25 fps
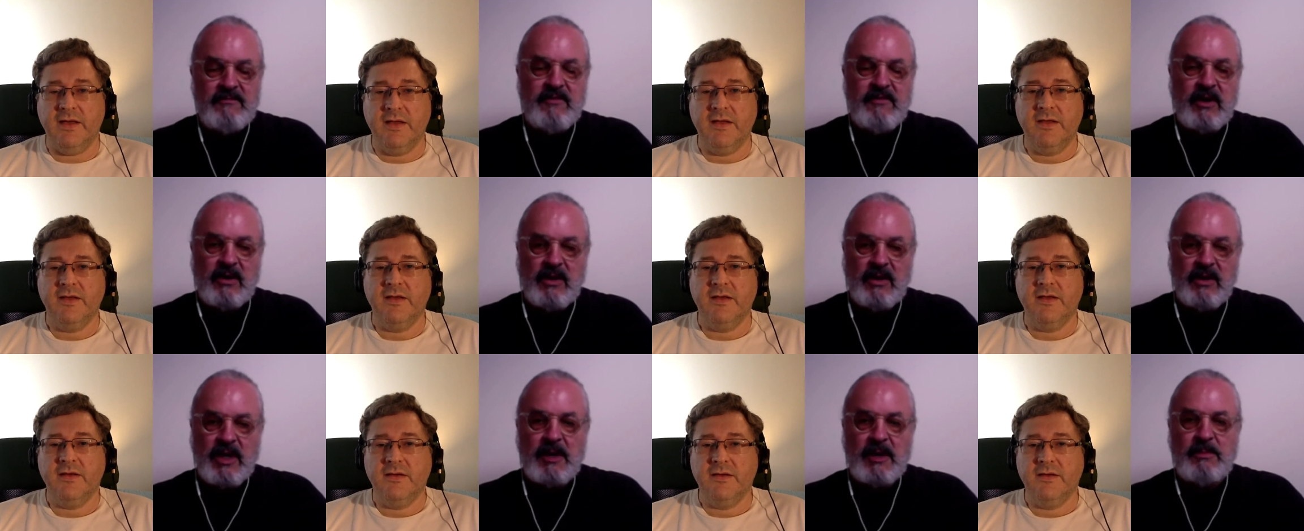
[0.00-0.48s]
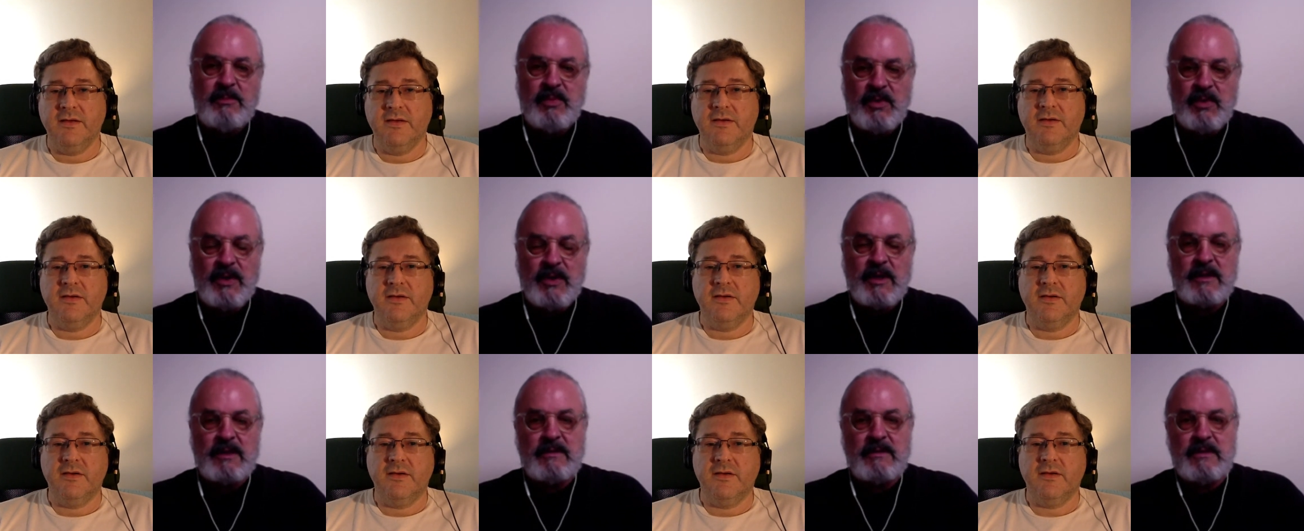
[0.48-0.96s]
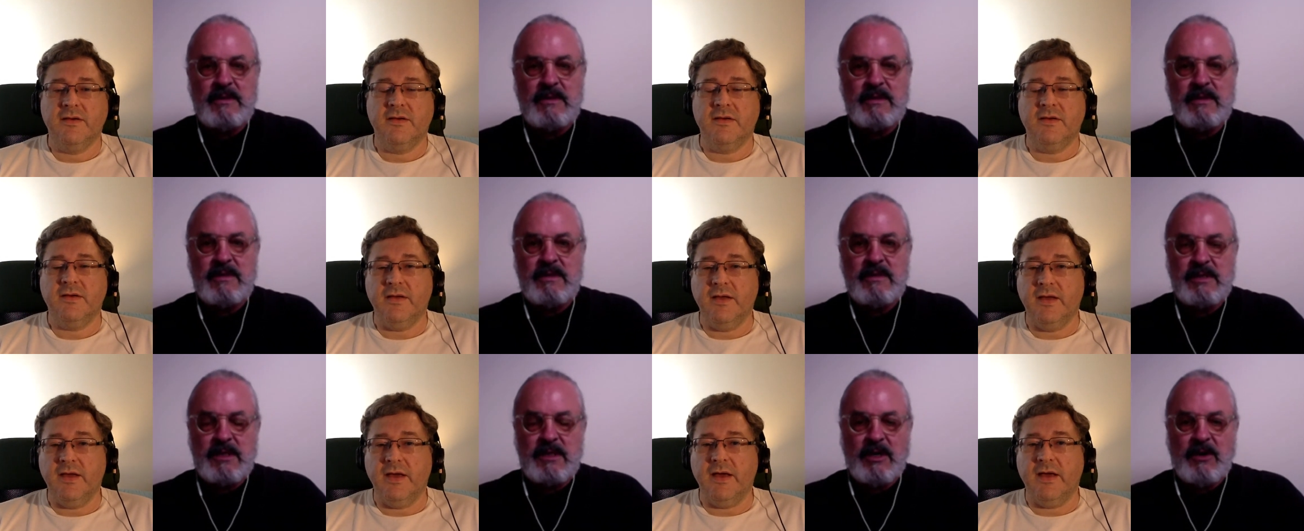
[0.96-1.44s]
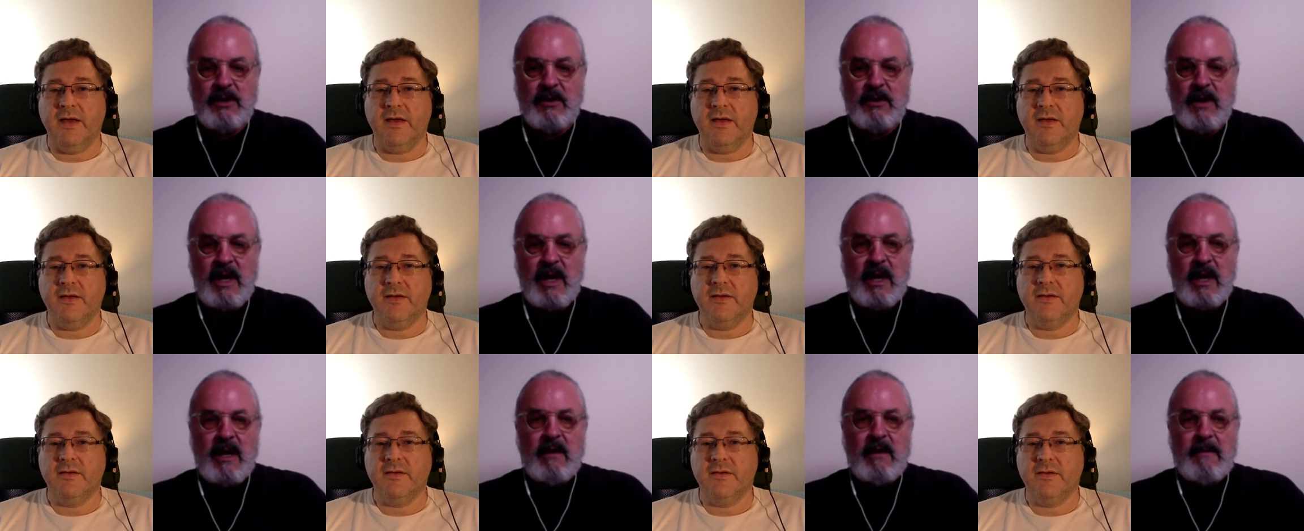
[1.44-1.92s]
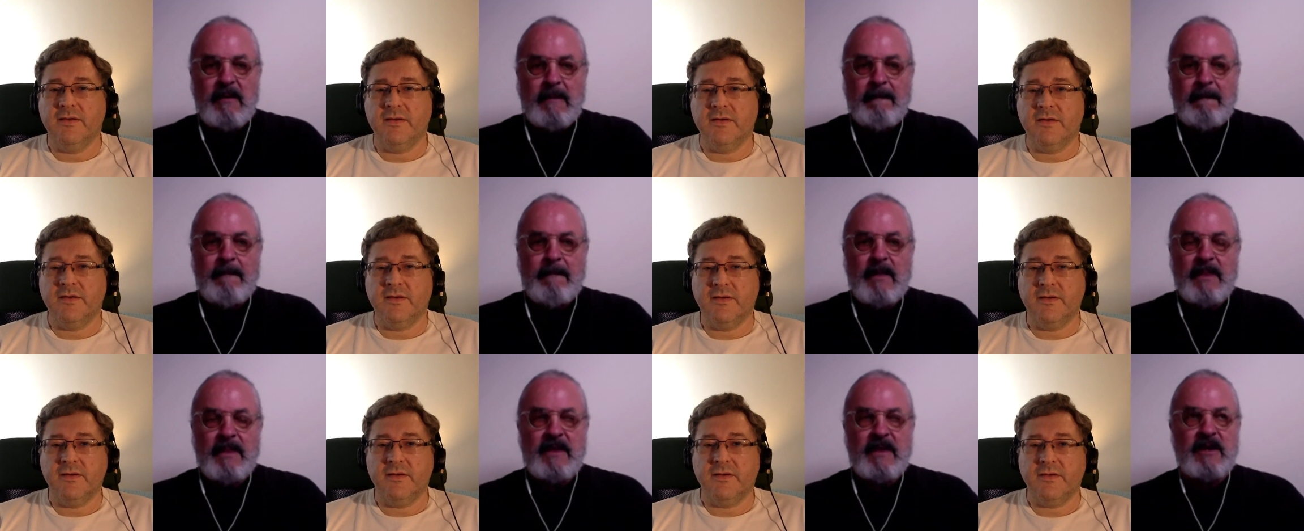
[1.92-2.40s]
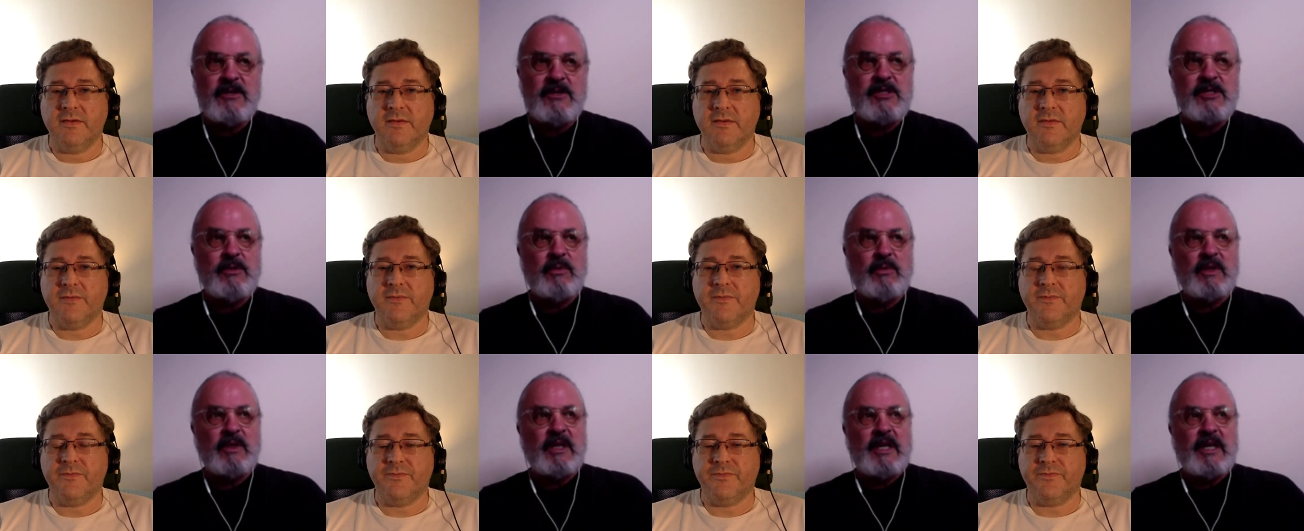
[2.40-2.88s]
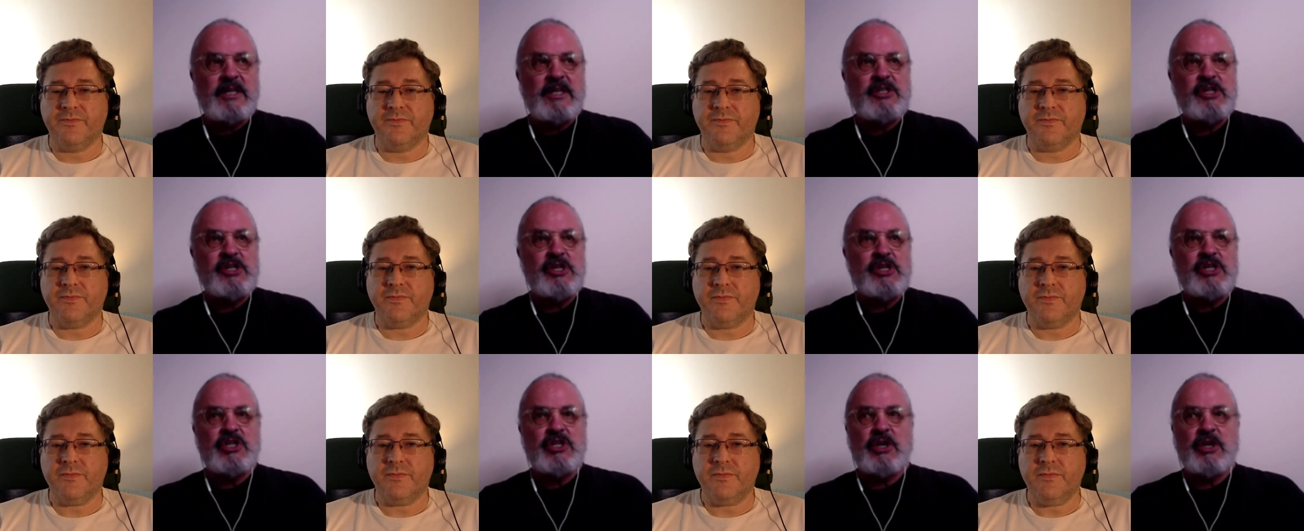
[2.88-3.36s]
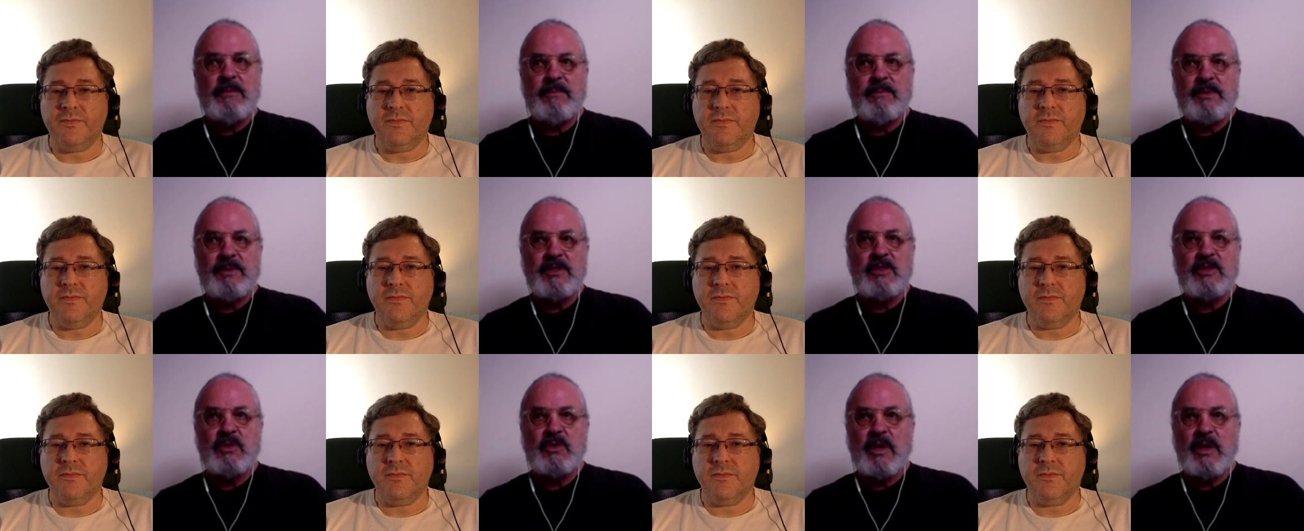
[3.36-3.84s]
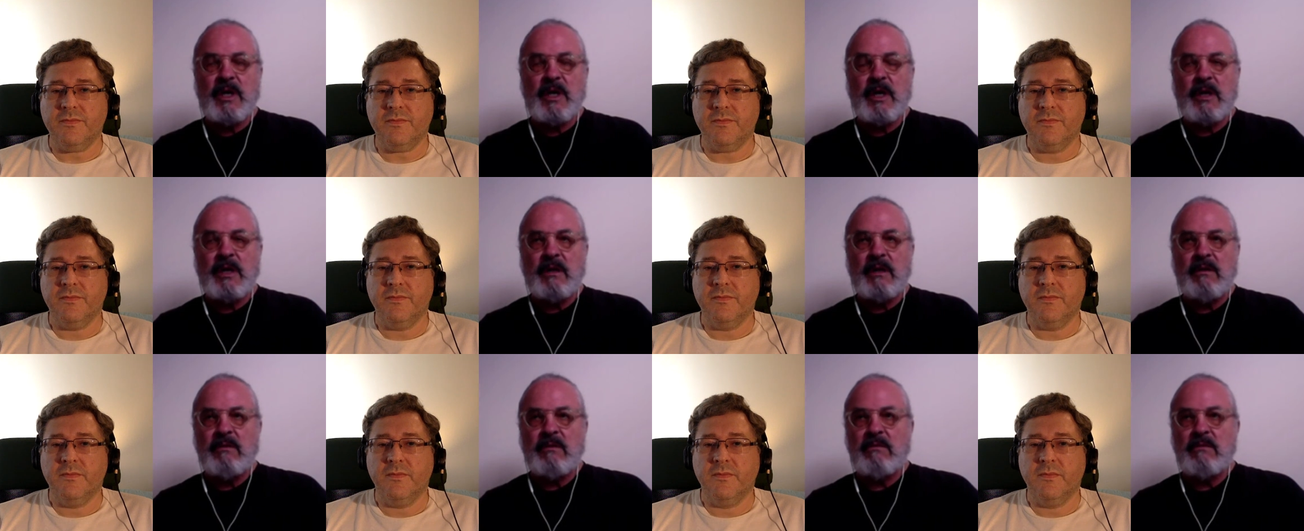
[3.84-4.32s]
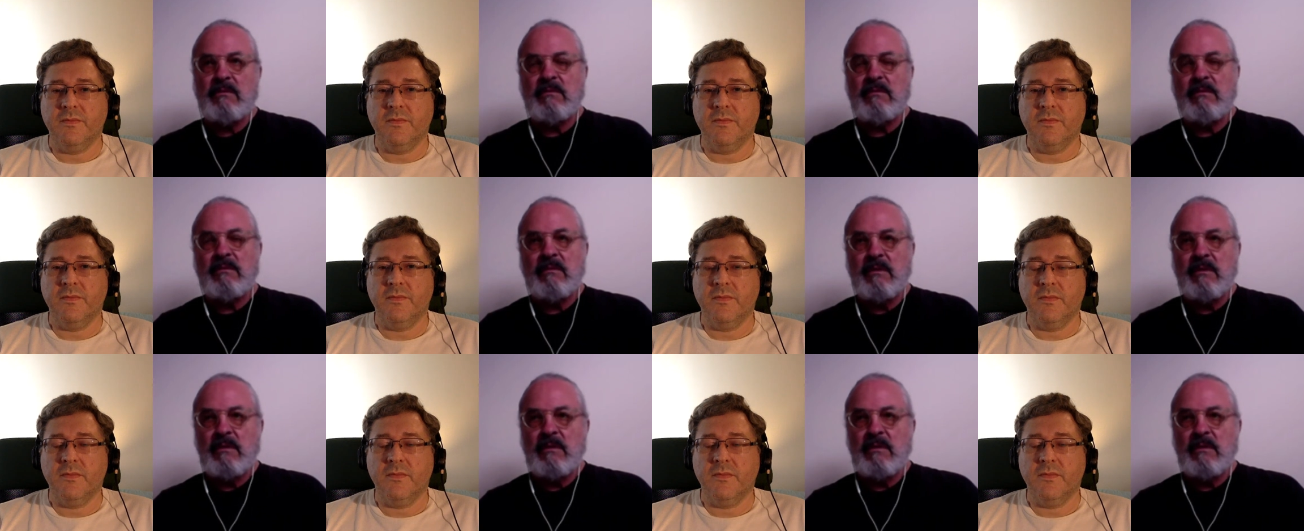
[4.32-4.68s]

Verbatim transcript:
Speaker 1: very important. Yeah. So there's a relationship between